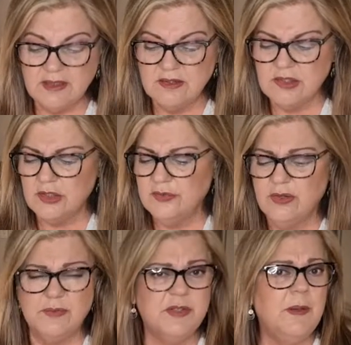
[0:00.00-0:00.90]

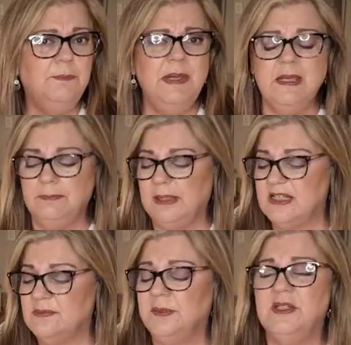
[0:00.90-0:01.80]
stovetop. So big
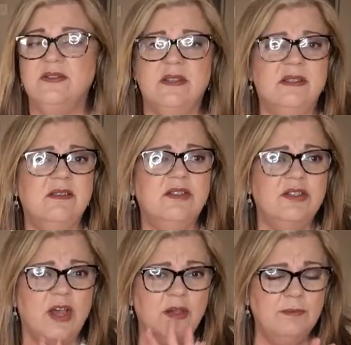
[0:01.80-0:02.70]
plus because there's
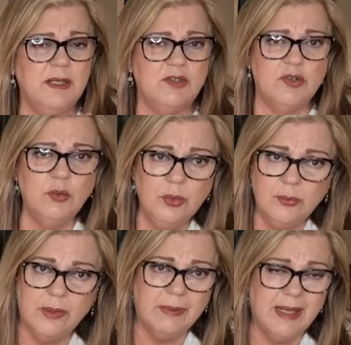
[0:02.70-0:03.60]
so much
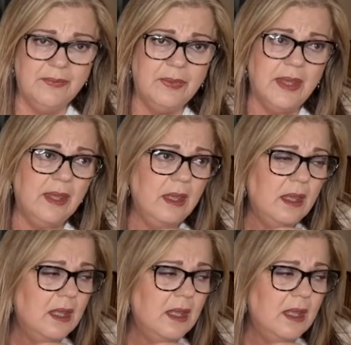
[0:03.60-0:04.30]
cookware out there